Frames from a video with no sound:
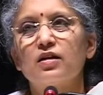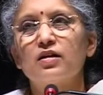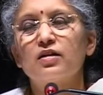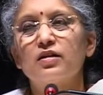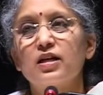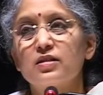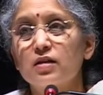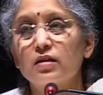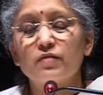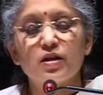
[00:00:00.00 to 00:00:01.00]

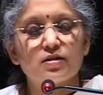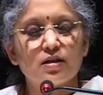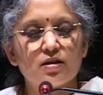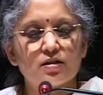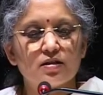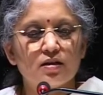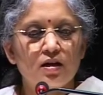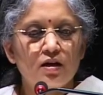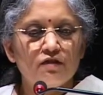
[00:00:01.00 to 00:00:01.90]
sattva result in?